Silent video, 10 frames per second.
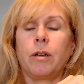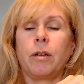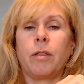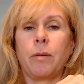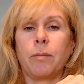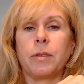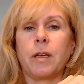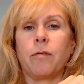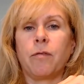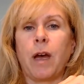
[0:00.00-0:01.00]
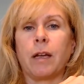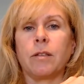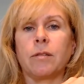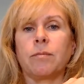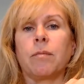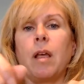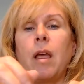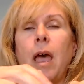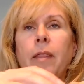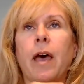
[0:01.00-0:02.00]
thumbs of fat.
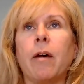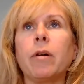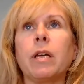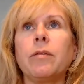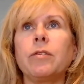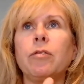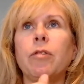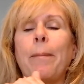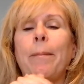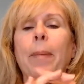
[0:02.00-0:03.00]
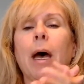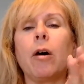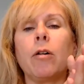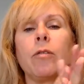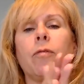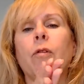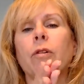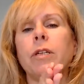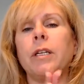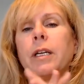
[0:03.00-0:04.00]
And that gives you about
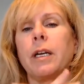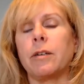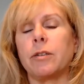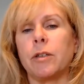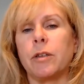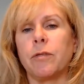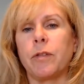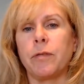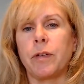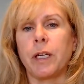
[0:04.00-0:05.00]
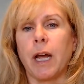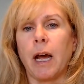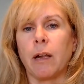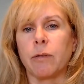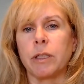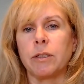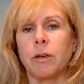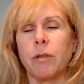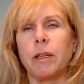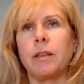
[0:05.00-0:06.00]
1,450 calories.
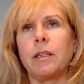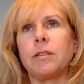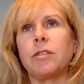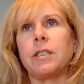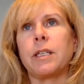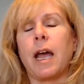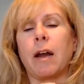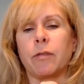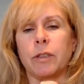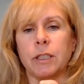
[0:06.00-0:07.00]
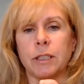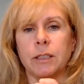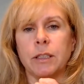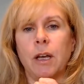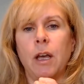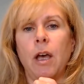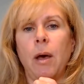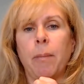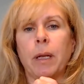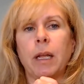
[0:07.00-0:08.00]
So these are just averages,
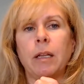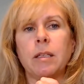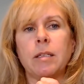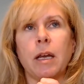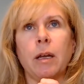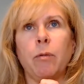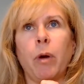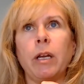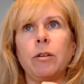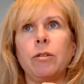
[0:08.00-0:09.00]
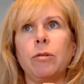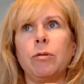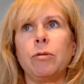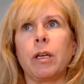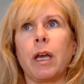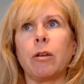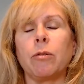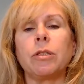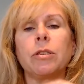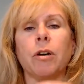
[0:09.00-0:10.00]
but it's a way to get
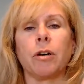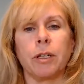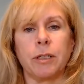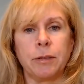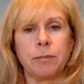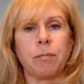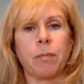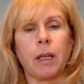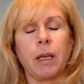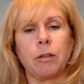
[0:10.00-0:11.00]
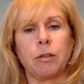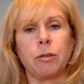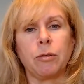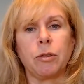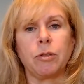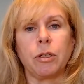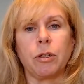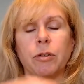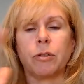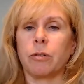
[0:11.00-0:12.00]
you started into using
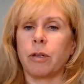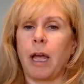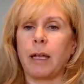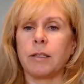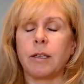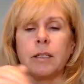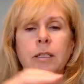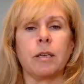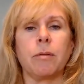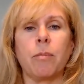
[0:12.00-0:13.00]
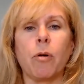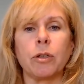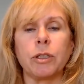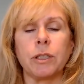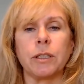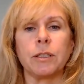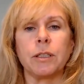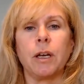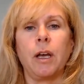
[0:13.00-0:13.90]
your hand-sized portions